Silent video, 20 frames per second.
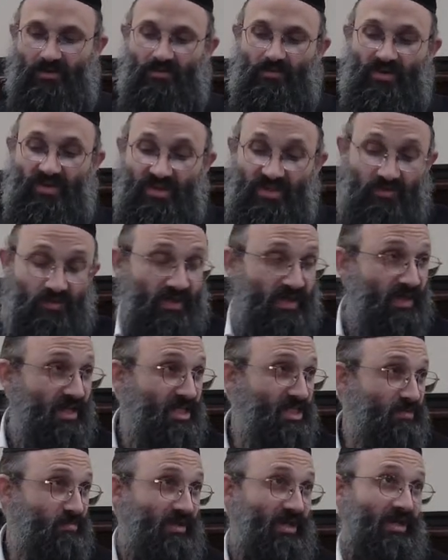With this we can
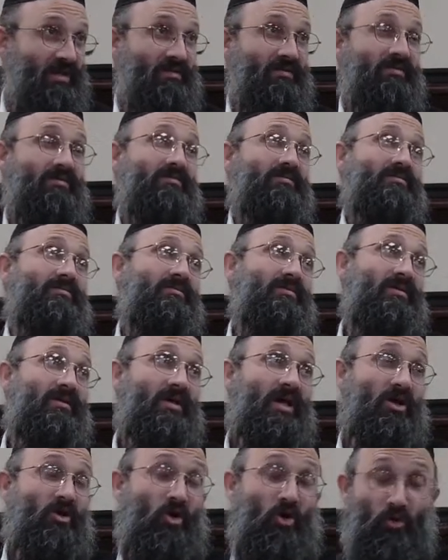explain,
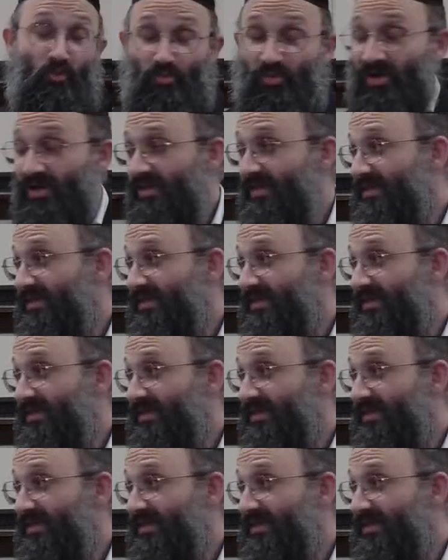I hope,